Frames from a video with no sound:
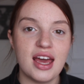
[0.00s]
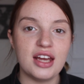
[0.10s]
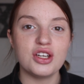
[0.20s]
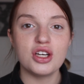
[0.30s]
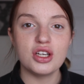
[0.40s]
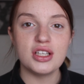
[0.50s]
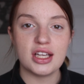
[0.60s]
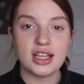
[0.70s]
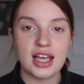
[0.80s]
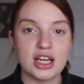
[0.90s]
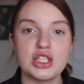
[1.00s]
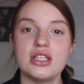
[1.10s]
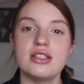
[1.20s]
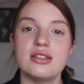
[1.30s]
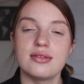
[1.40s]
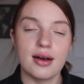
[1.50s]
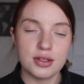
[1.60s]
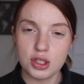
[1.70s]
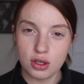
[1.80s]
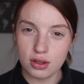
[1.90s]
your lashes
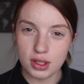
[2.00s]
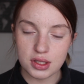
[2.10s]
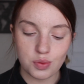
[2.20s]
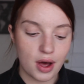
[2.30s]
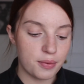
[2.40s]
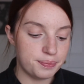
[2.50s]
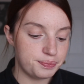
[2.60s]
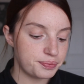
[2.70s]
not to curl as well,